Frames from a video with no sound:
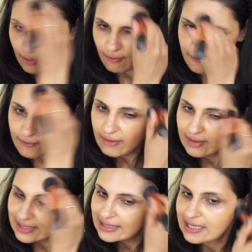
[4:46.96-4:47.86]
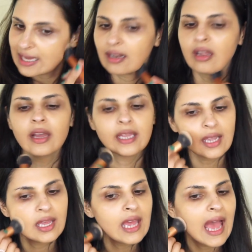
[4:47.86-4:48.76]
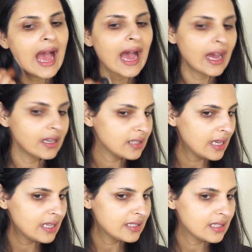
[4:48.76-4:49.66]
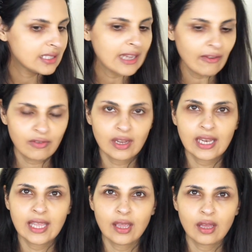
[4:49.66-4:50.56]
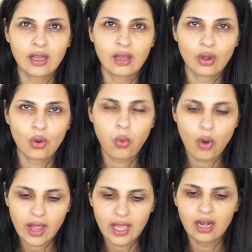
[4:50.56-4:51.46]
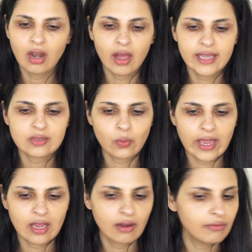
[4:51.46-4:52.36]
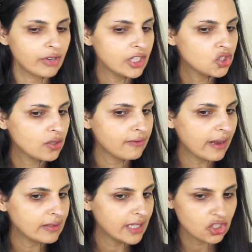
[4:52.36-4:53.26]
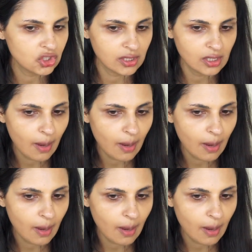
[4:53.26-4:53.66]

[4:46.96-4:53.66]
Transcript: very skin-like, and it is definitely quite a lightweight coverage foundation.